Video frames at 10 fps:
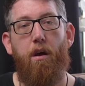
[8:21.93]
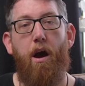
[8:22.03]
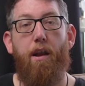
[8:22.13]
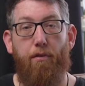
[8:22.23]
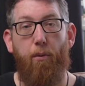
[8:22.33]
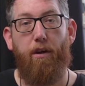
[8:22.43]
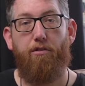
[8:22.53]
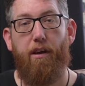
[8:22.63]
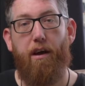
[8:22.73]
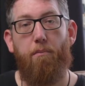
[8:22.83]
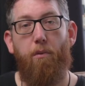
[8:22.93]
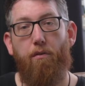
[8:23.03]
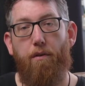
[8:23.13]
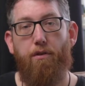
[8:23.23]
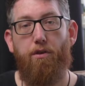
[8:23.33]
And if you want to check out
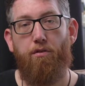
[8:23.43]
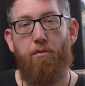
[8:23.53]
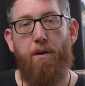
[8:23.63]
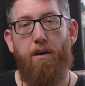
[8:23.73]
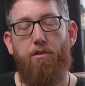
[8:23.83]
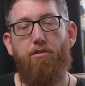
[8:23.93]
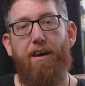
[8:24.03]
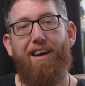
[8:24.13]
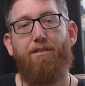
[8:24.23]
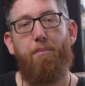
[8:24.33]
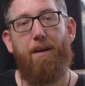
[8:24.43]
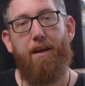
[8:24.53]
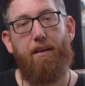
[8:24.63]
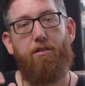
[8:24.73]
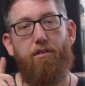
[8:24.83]
more reviews from me, check out the
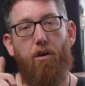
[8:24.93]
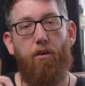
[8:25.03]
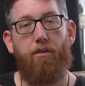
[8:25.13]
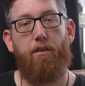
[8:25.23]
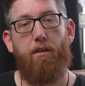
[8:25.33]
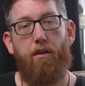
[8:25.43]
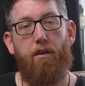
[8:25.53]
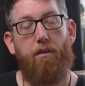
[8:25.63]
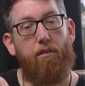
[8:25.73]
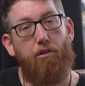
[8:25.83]
playlist on the,